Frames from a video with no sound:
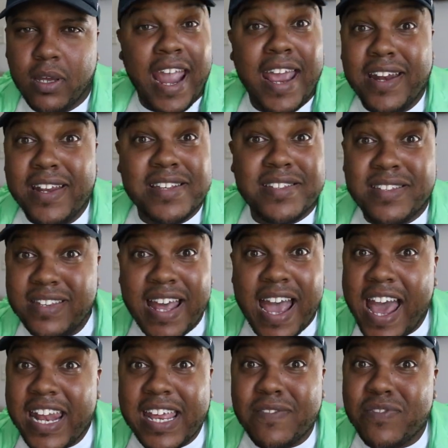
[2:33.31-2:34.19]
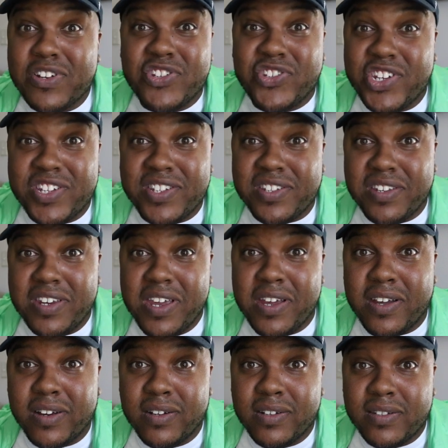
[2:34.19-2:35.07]
And it's not even just
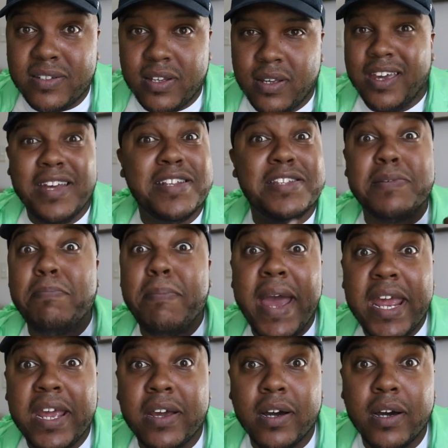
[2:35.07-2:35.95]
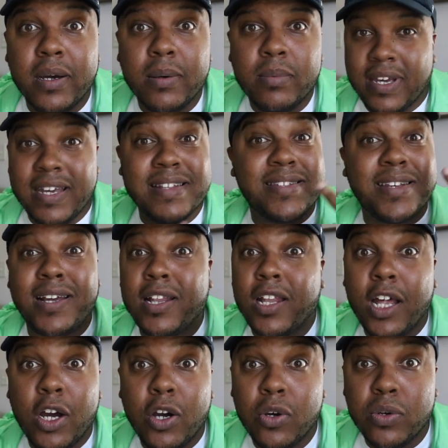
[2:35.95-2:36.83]
sneakers, it's makeup, it's
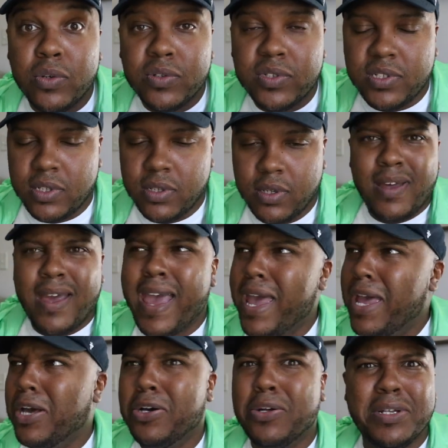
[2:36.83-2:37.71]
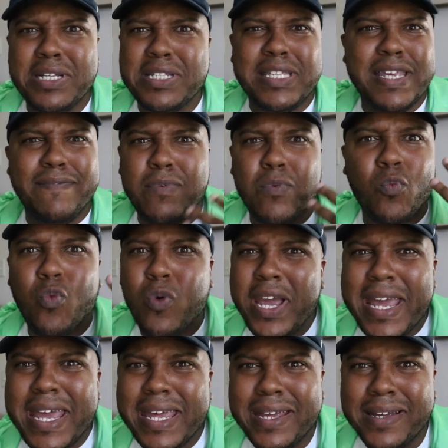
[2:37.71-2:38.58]
clothes, Hell, it's even
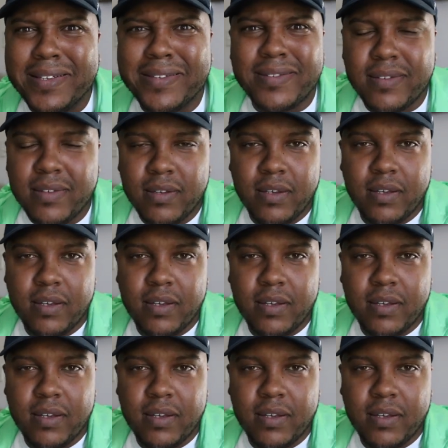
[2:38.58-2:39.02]
wigs.